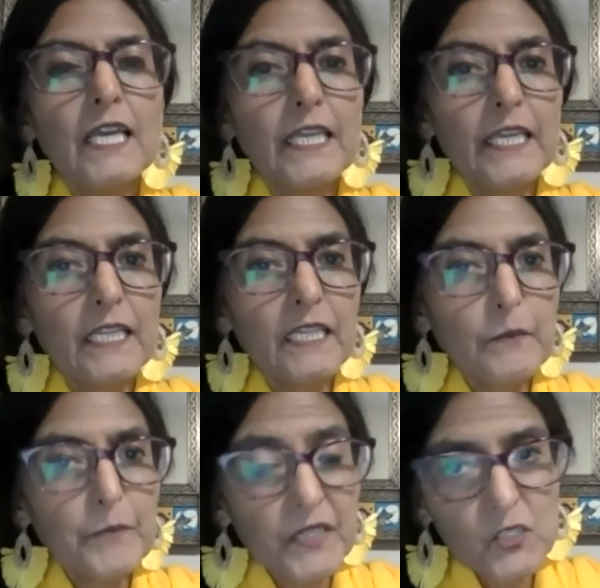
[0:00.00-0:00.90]
in the
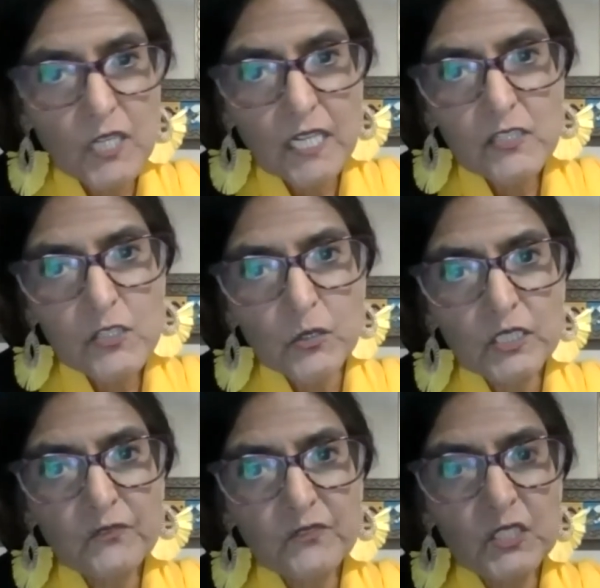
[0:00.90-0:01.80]
personal
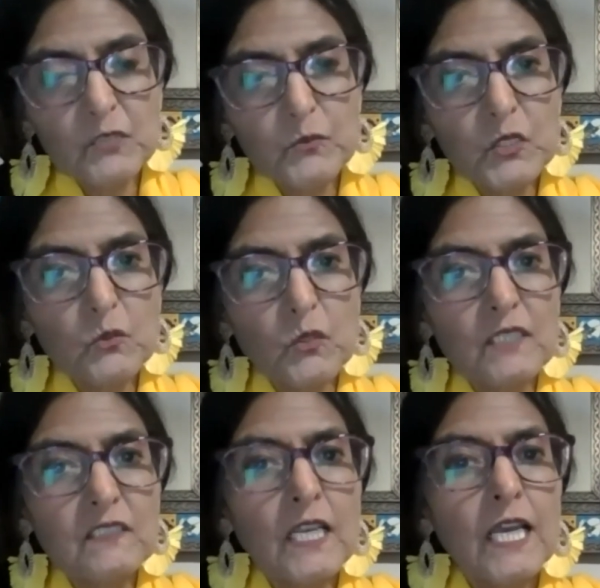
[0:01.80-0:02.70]
stories of individuals,